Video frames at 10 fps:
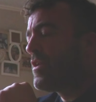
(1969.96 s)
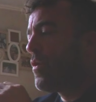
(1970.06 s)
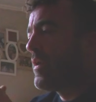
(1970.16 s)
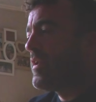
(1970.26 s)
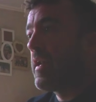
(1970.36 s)
you know,
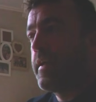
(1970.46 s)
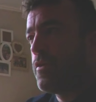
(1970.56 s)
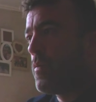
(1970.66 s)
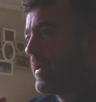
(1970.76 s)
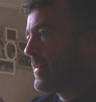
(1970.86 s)
when you
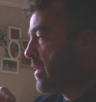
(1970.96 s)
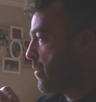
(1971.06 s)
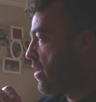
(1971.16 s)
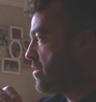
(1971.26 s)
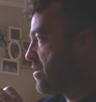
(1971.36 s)
worked in the
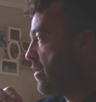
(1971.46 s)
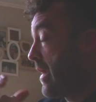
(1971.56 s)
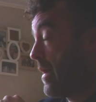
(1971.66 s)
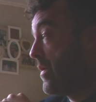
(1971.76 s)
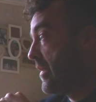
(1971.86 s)
block, and
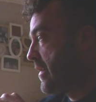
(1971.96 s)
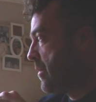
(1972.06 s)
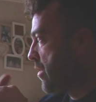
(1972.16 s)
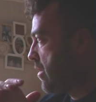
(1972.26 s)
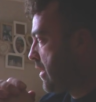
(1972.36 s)
I worked in the
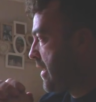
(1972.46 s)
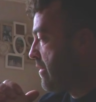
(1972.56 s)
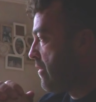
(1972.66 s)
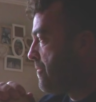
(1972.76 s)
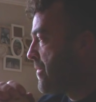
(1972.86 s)
block
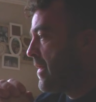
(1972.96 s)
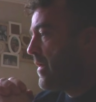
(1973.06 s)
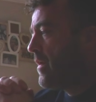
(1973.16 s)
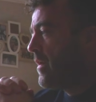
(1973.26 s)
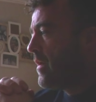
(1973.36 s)
later on.
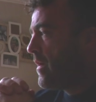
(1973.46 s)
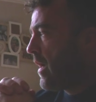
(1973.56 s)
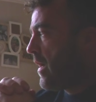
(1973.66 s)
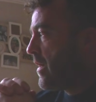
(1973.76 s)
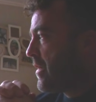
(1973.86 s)

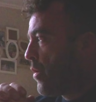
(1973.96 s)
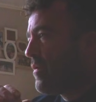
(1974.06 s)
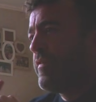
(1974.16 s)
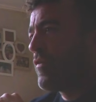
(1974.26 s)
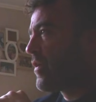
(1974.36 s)
You know,
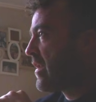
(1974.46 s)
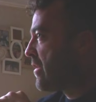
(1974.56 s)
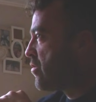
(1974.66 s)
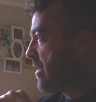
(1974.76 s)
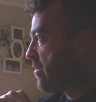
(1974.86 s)
if you've got a
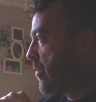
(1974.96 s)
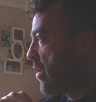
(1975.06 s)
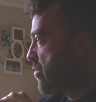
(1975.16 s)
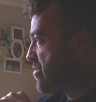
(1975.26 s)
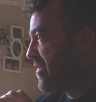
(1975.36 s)
lad coming out the
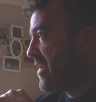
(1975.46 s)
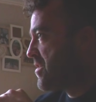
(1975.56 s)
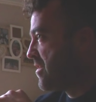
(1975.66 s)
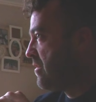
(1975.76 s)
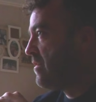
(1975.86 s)
block who's
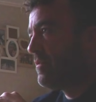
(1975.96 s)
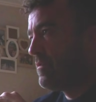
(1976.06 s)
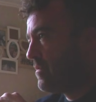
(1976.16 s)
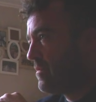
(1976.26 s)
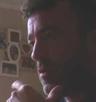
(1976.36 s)
finishing
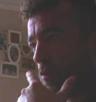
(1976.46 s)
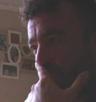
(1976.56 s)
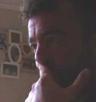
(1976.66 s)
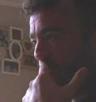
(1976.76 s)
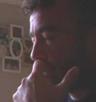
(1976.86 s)
the good
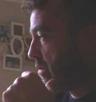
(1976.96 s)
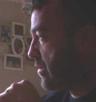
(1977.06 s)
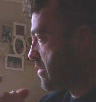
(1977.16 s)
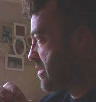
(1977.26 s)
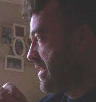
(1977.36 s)
orders or
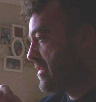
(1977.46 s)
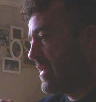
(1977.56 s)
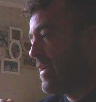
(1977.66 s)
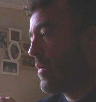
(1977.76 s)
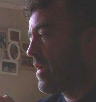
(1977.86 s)
the
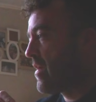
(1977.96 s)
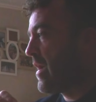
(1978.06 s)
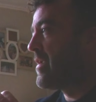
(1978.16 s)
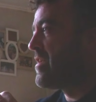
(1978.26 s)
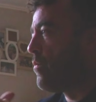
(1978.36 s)
CT or whatever,
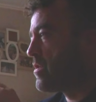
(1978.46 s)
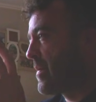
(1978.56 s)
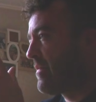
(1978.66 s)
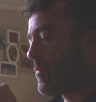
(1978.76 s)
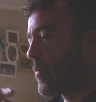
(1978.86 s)
and you know he's a
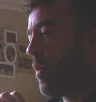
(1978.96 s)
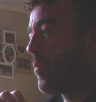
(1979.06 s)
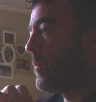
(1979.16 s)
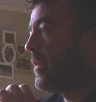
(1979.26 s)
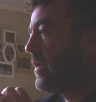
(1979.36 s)
bit of a
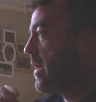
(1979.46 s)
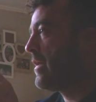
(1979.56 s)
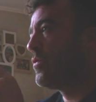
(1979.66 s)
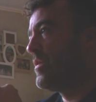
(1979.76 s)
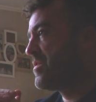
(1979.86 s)
problem,
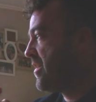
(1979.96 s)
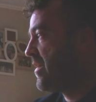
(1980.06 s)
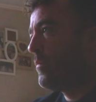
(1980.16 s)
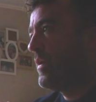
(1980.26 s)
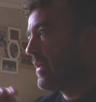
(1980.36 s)
I'd always say,
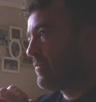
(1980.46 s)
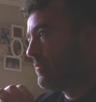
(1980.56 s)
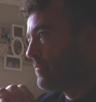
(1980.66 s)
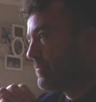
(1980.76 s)
yeah, we'll have him.